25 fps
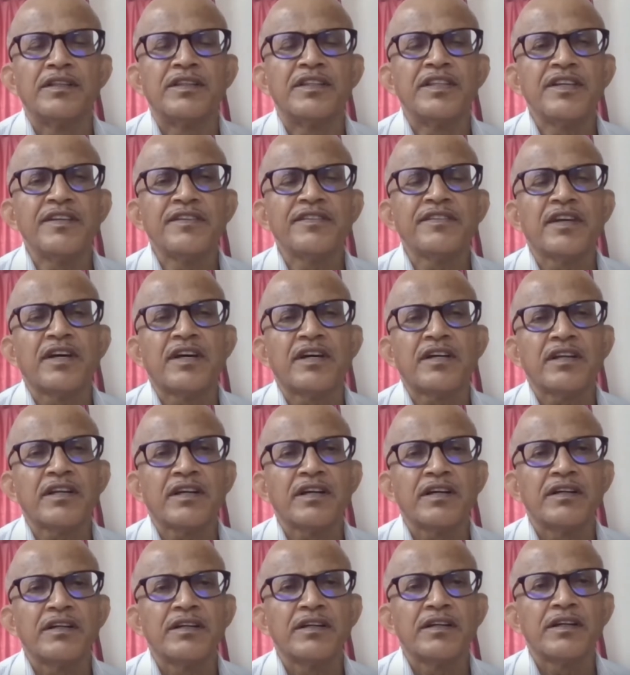These
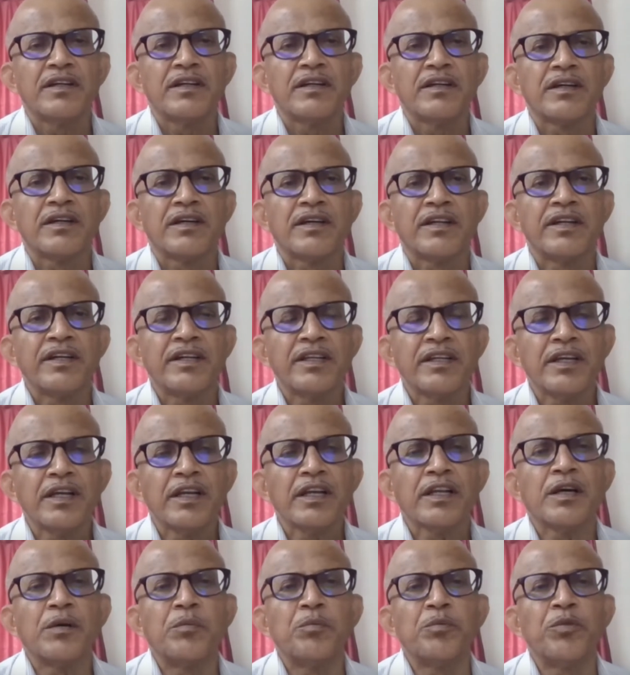are
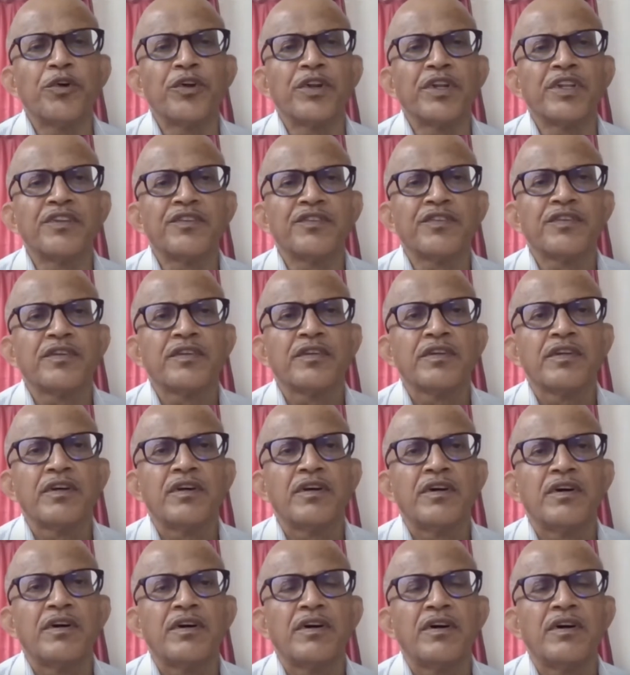critical components
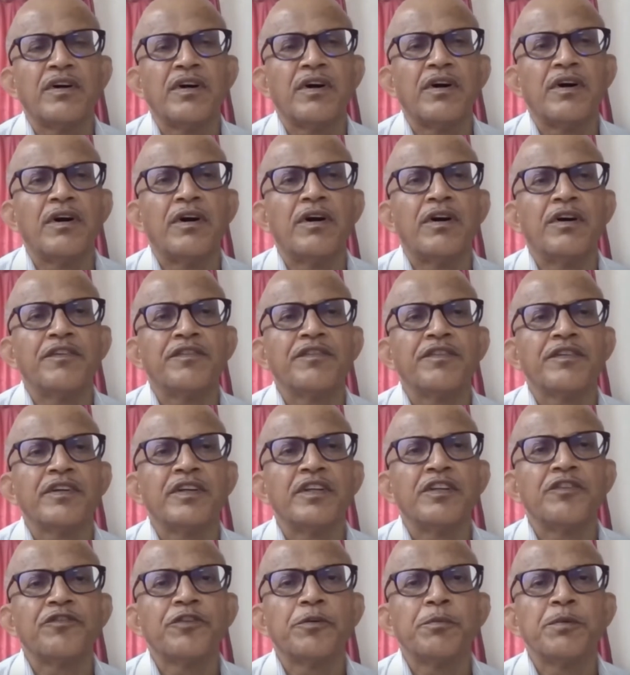of
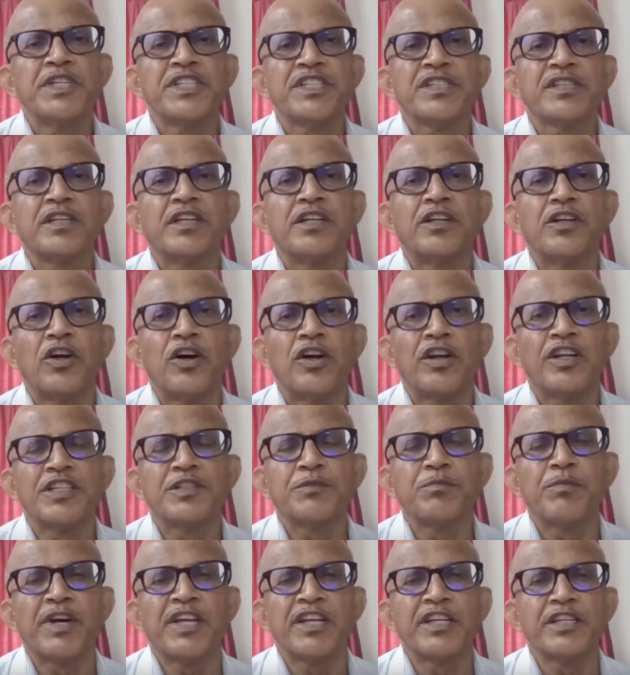information and
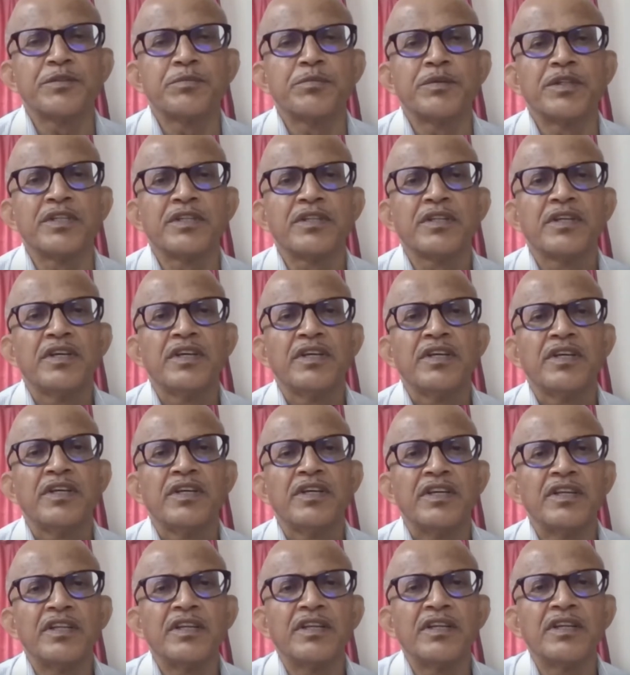knowledge management
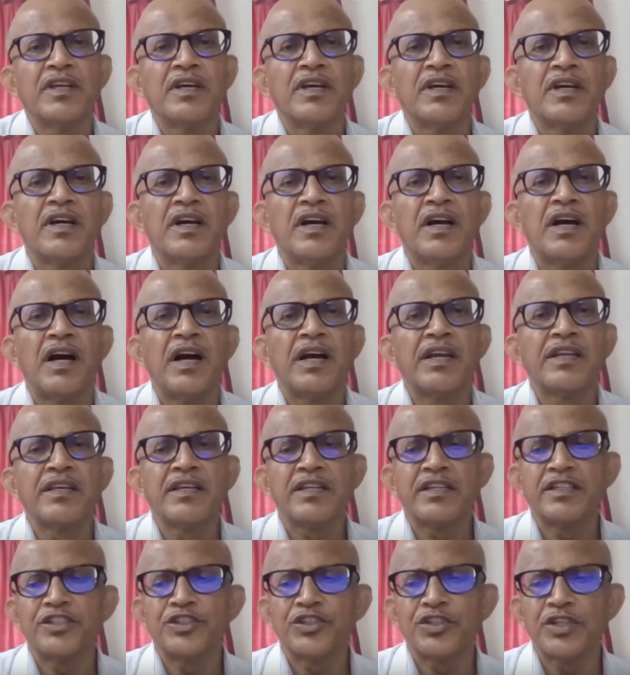in
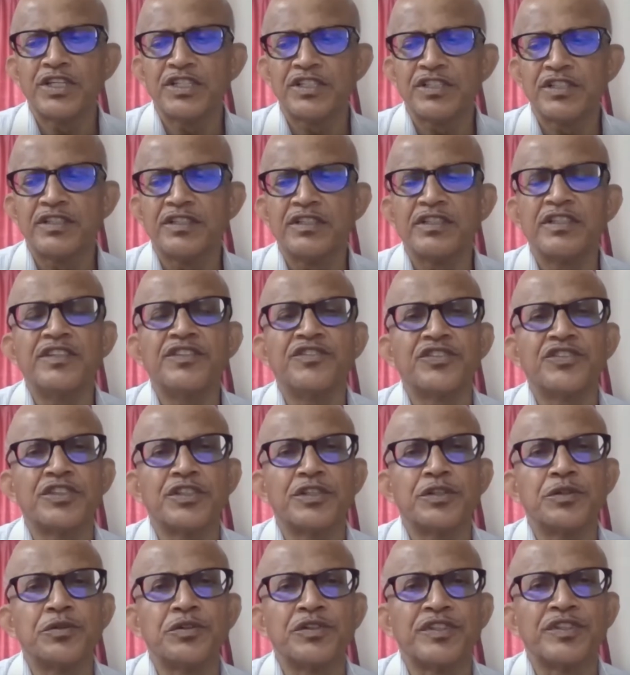higher education
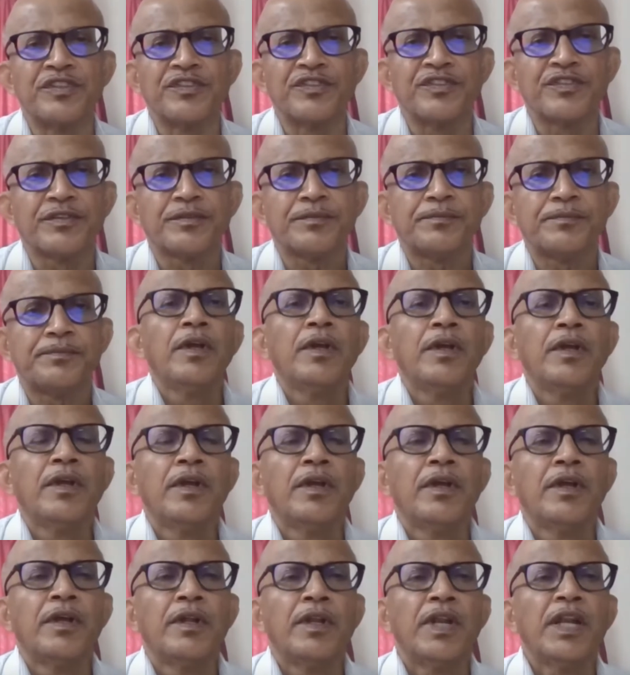institutions.
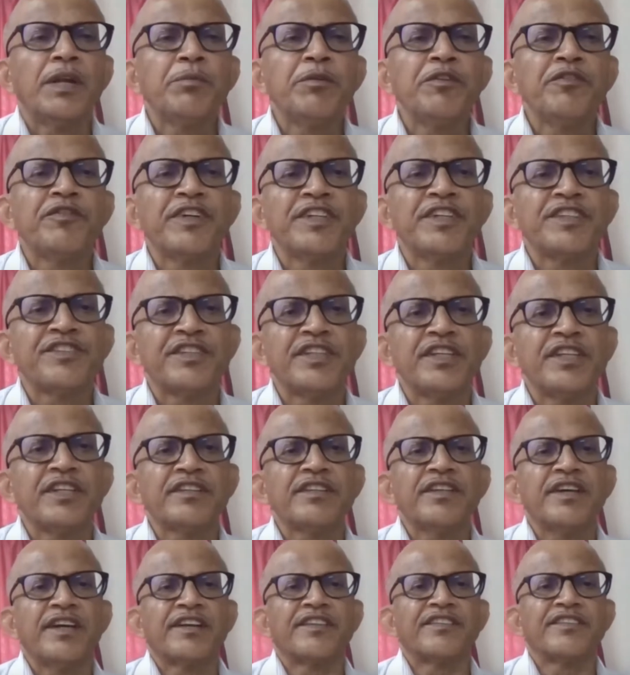Let me first
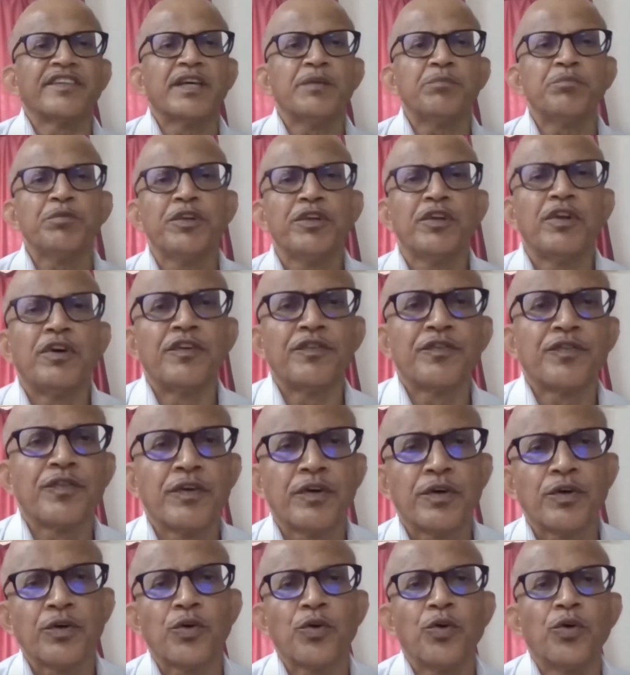take the example
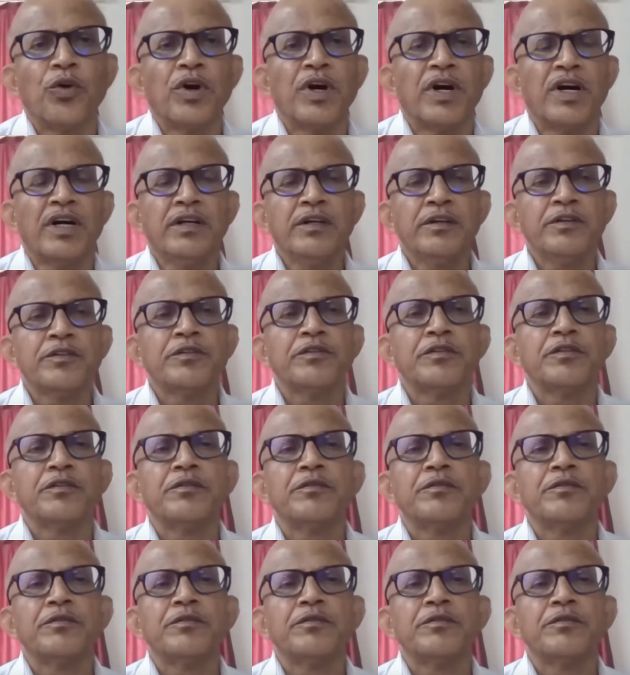of Koha,